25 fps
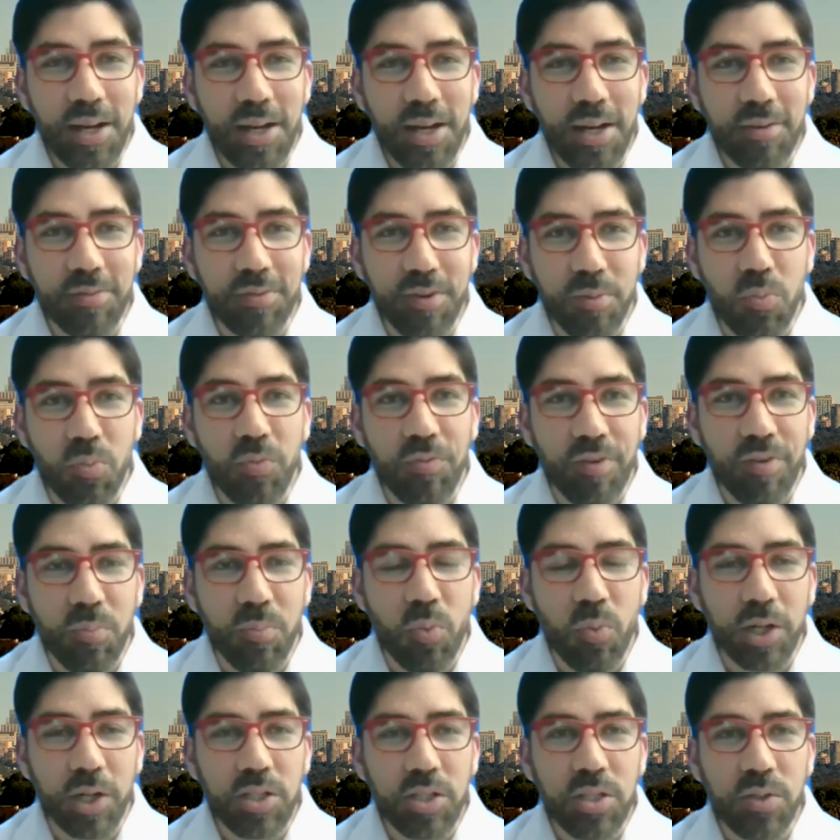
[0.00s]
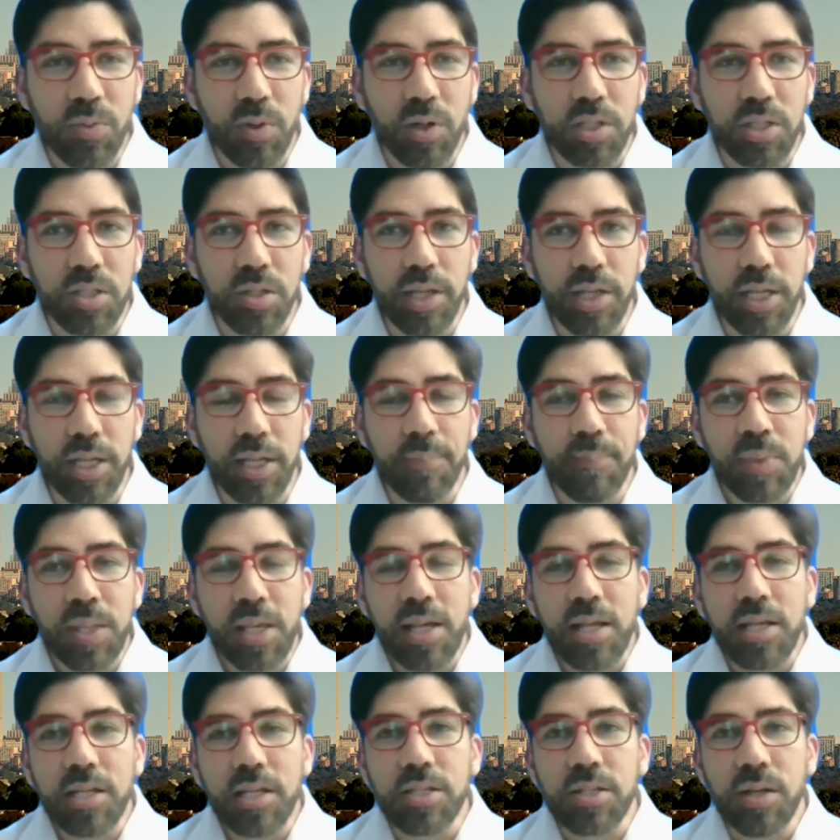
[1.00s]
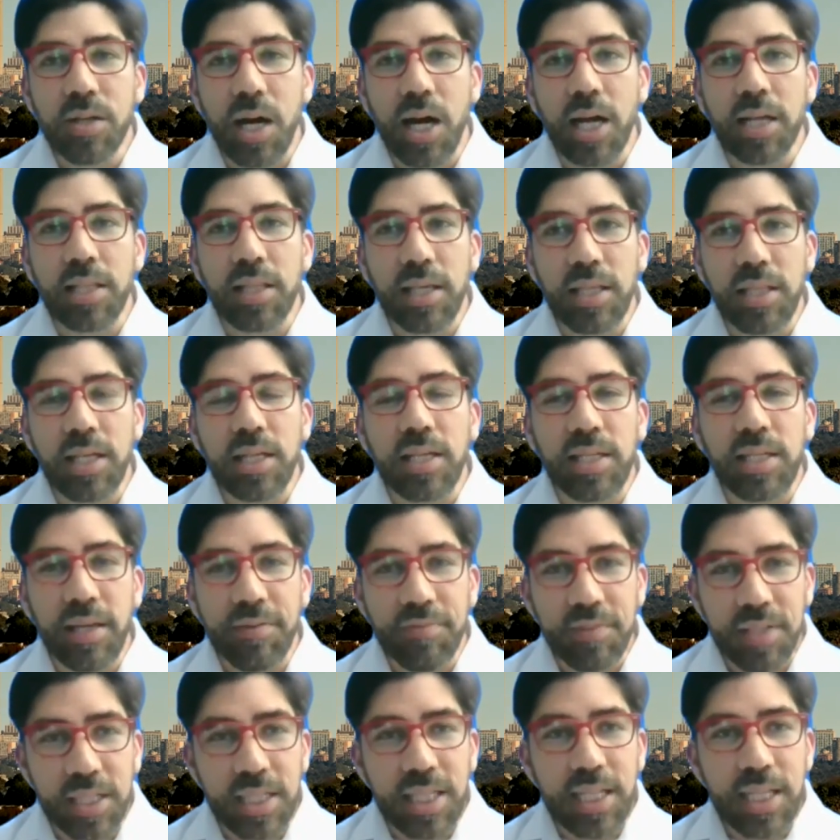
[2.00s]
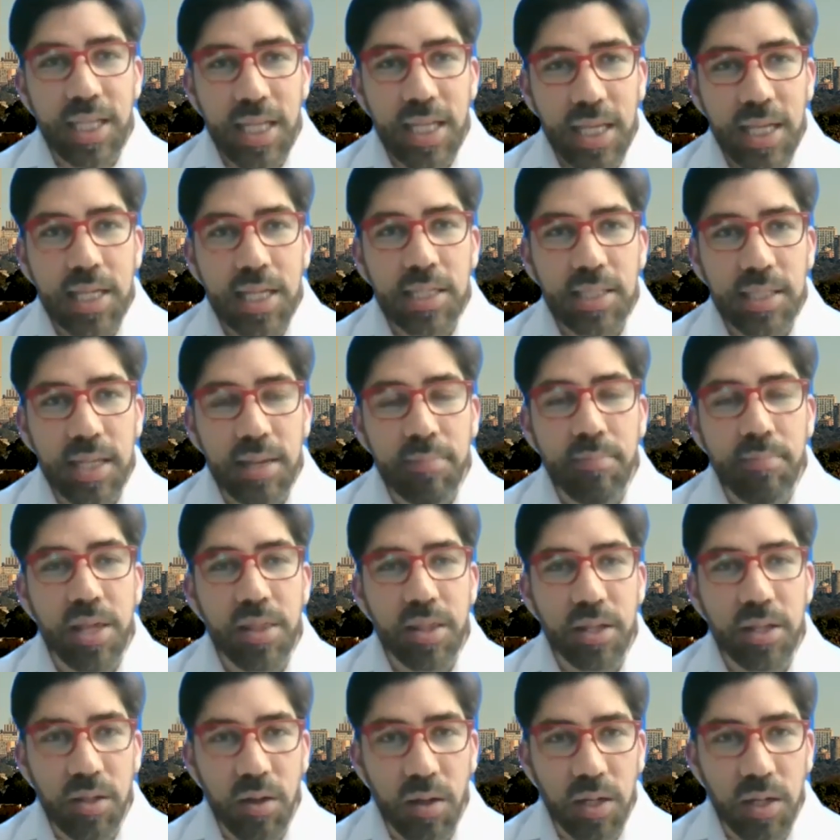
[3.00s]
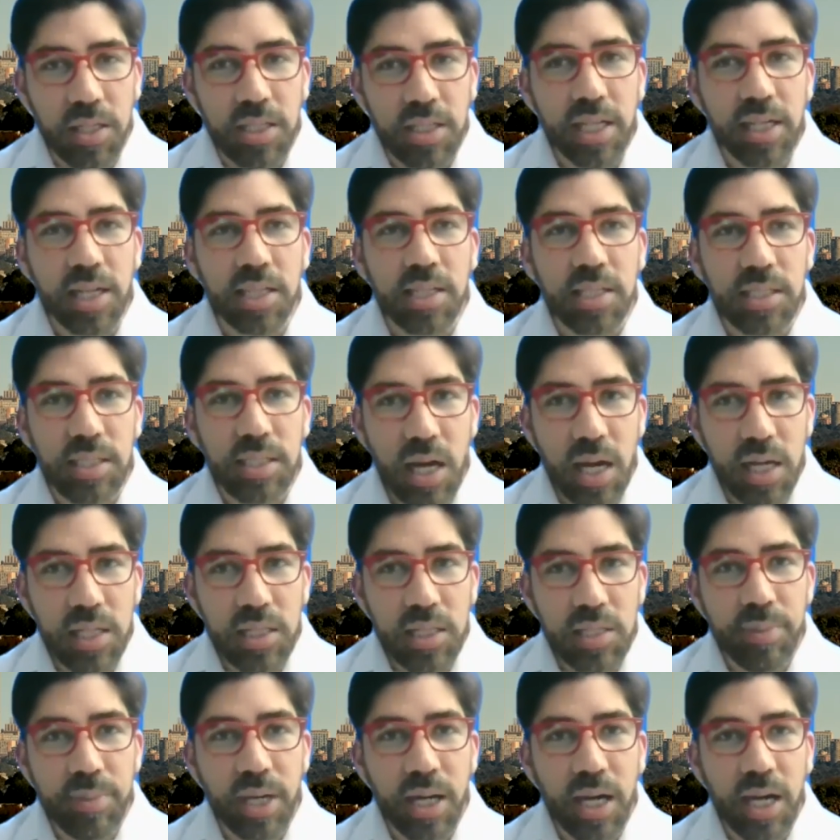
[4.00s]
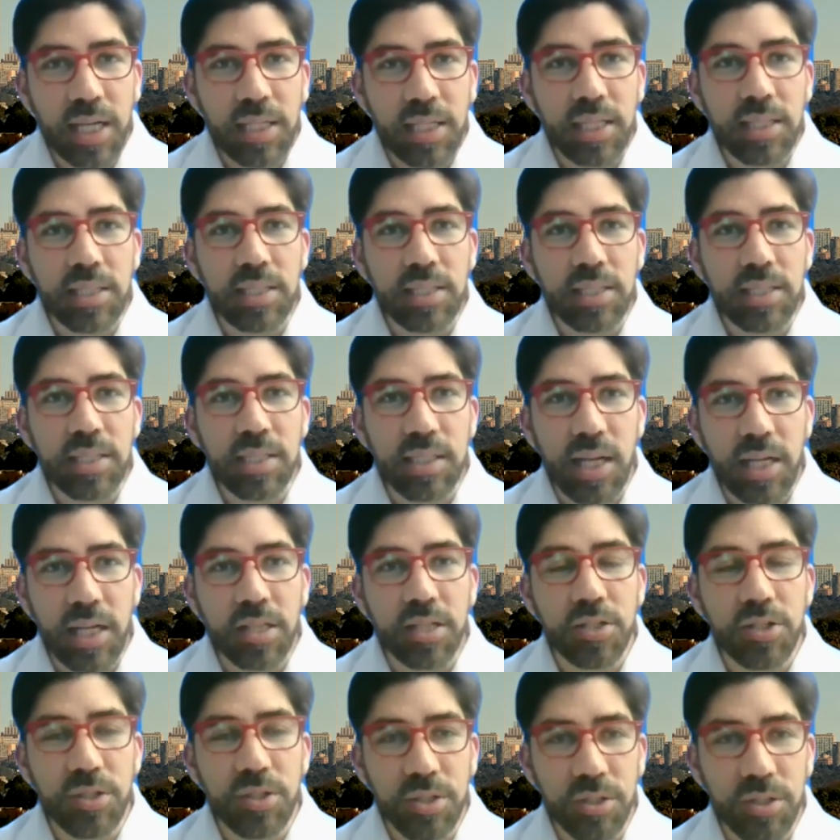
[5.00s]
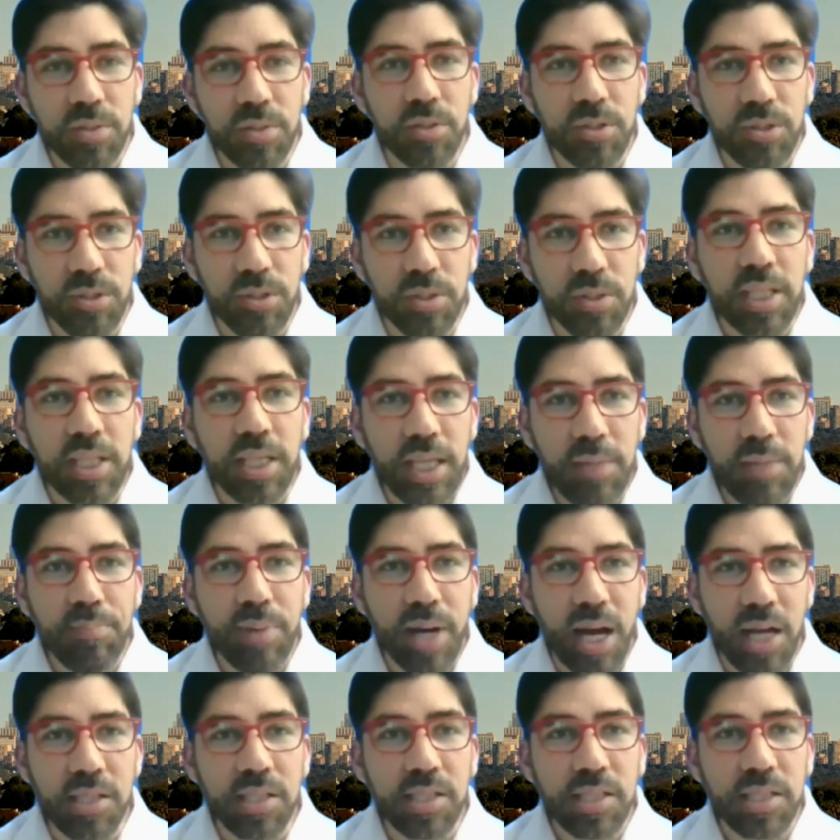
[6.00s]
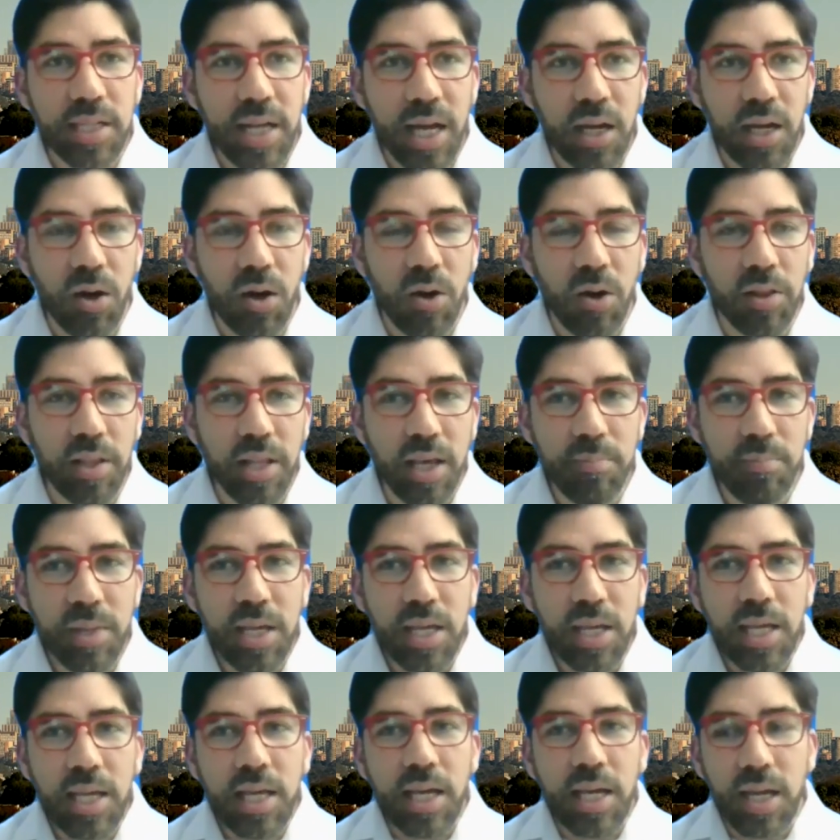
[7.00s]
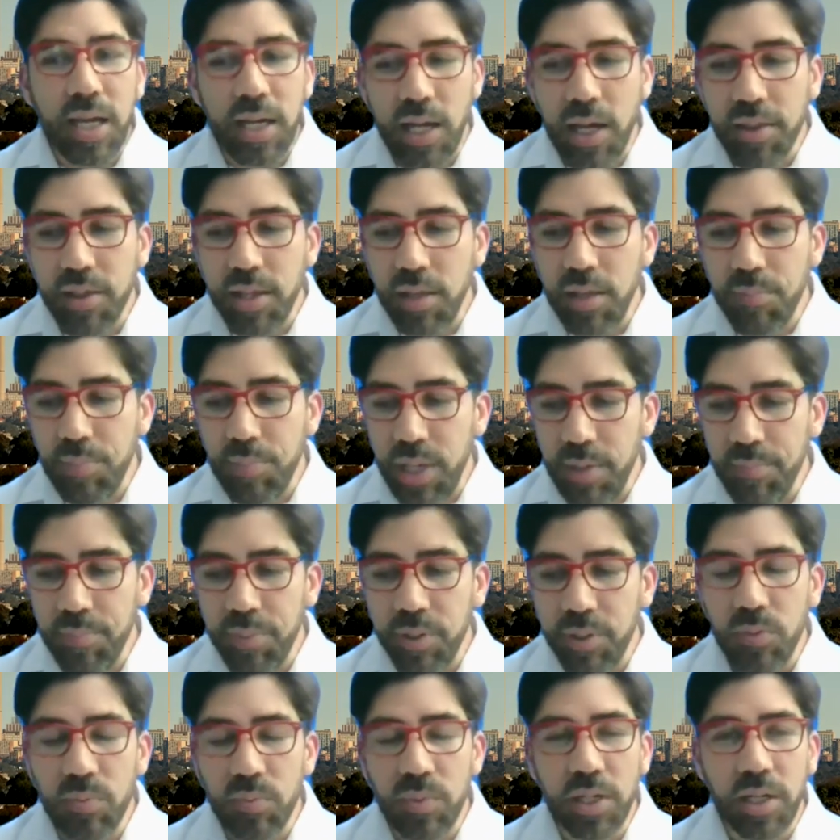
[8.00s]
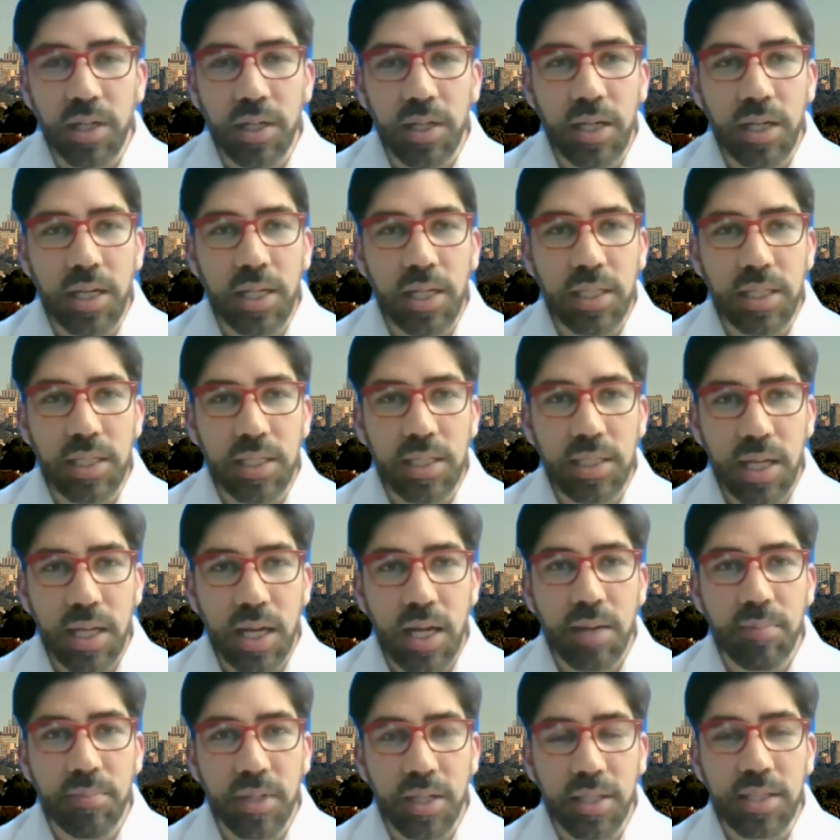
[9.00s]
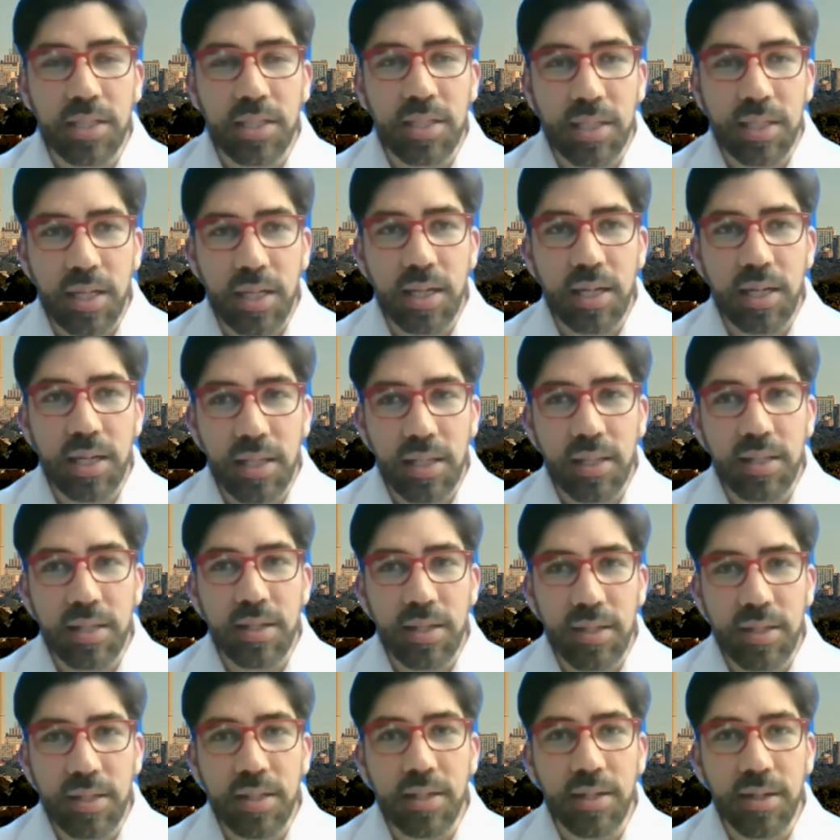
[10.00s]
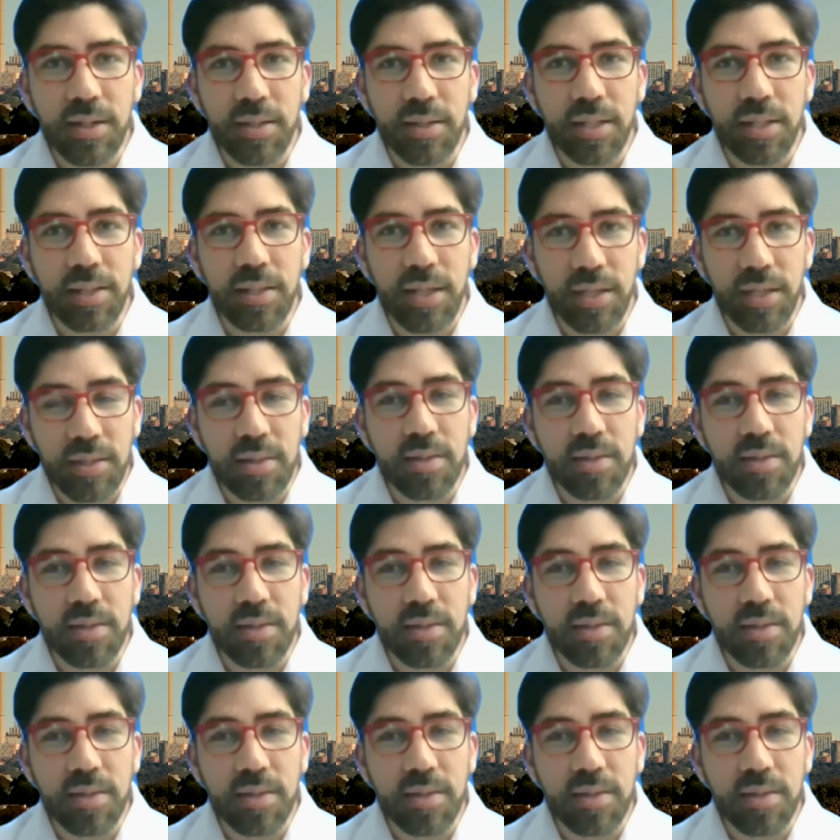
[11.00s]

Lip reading: from what you are doing. So I think there definitely is a methodology and a science behind it designed to keep us stuck on them. And I think people will learn in time that, you know, that